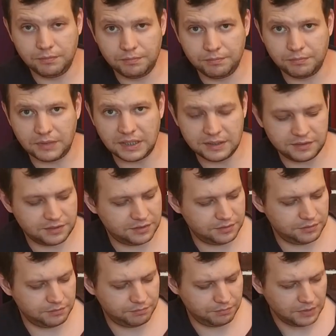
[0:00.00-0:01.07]
as
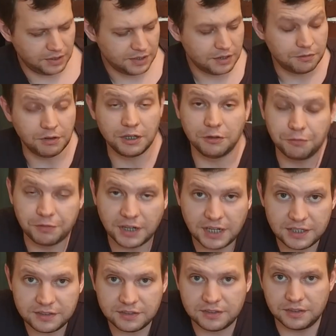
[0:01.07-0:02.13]
one of the
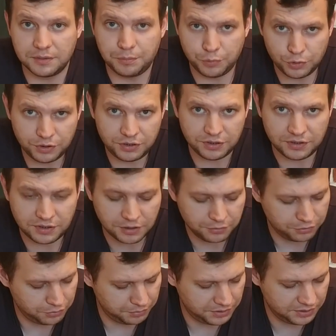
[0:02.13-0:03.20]
guys pointed out to
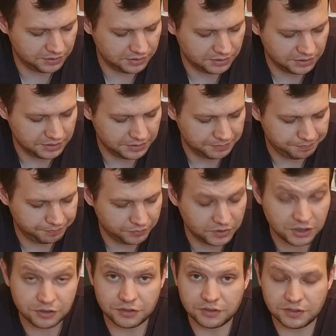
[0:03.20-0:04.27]
me,
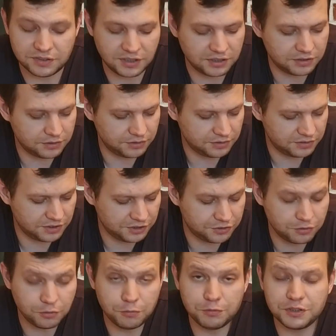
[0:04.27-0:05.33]
there's
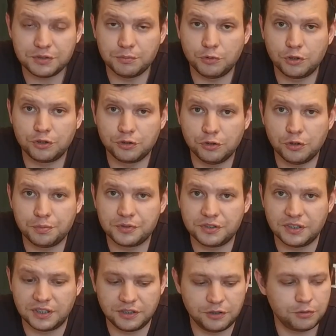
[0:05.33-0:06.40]
always more knobs than
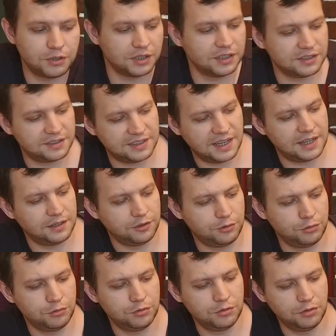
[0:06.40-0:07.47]
you can assign to
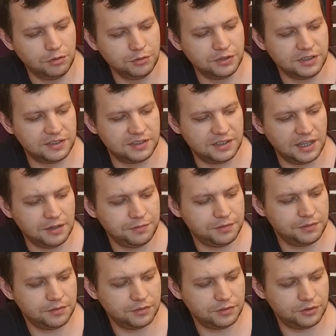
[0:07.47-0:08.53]
all this stuff.
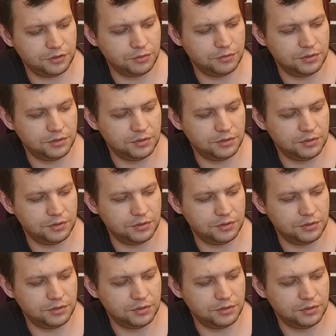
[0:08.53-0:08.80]
So